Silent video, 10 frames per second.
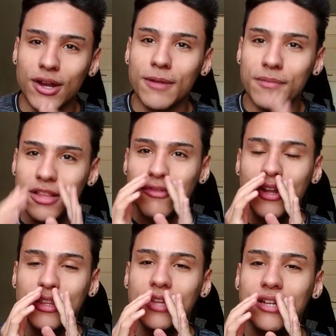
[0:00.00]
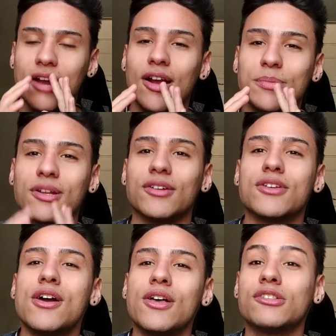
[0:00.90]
right? It's flooding the entire upstairs.